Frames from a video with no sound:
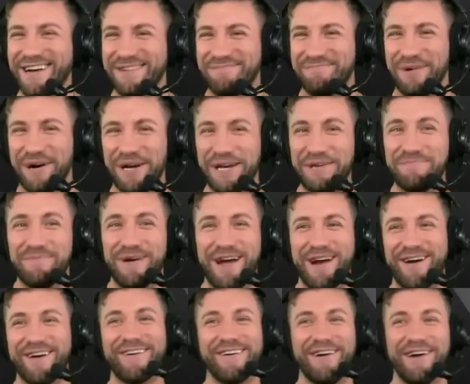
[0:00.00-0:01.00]
Buddy
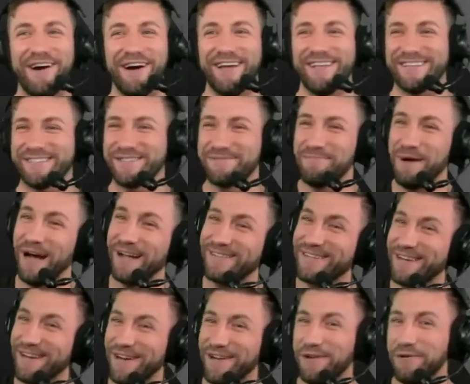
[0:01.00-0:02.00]
Bear. All right, this is about to
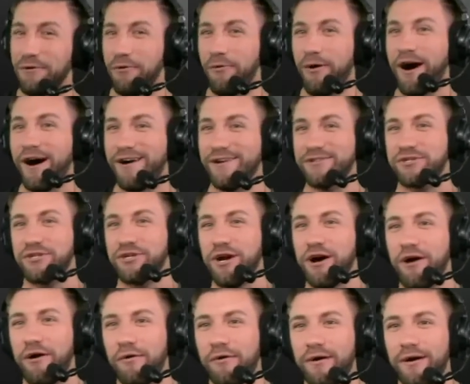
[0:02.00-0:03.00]
get into a wild
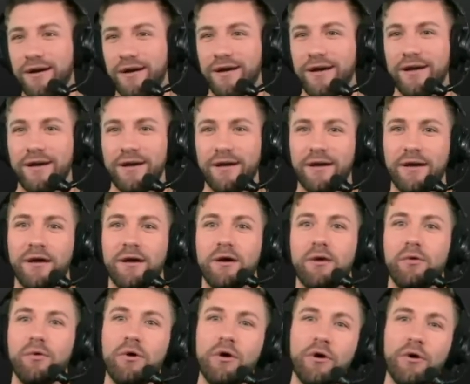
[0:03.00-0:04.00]
show.
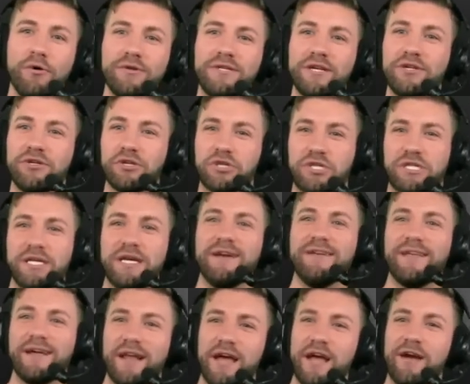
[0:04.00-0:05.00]
Woo! Did you see
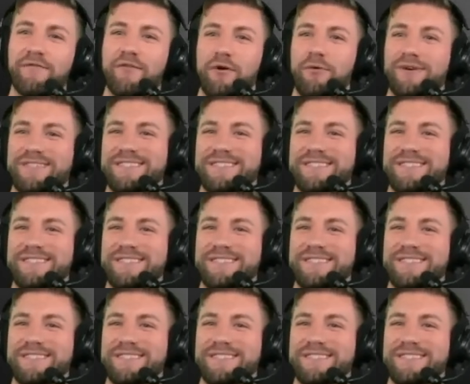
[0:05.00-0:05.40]
that Averett was